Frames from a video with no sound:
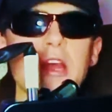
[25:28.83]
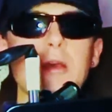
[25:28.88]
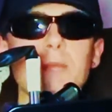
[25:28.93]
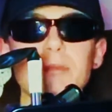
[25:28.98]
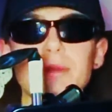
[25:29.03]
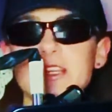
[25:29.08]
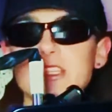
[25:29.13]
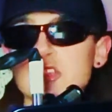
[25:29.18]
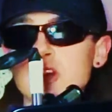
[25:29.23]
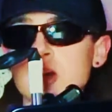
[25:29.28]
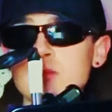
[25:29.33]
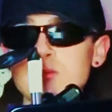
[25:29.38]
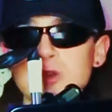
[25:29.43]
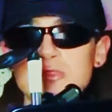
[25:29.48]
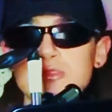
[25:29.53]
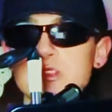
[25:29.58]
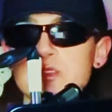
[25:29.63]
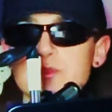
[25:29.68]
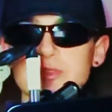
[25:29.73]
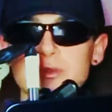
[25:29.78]
but it's on
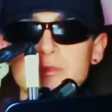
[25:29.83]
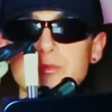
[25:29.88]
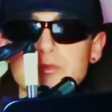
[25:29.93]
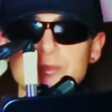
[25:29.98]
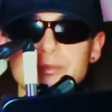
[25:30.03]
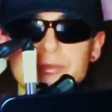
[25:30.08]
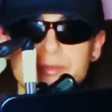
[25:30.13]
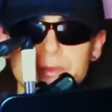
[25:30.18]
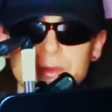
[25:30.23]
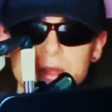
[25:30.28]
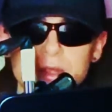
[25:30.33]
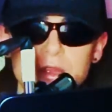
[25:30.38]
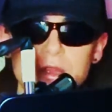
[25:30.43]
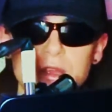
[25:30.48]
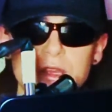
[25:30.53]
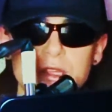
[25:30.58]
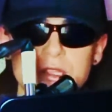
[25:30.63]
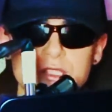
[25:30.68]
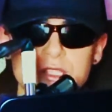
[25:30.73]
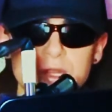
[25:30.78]
most of them.
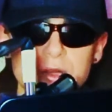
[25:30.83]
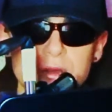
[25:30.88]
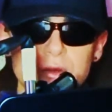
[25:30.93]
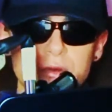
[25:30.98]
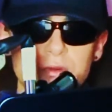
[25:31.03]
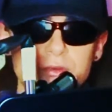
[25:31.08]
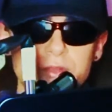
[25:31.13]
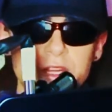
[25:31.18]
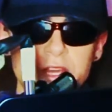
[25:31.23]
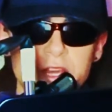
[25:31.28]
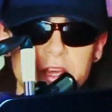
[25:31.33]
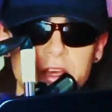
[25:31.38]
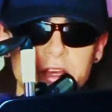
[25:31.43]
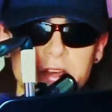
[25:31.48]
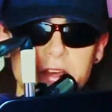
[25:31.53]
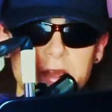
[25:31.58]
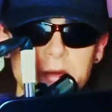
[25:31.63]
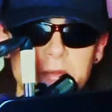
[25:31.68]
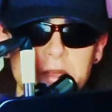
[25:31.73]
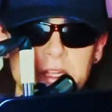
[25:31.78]
So yeah,
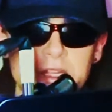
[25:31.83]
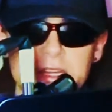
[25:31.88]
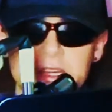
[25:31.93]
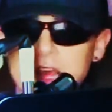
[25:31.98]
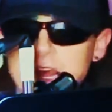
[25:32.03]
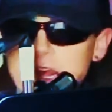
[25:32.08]
I mean, I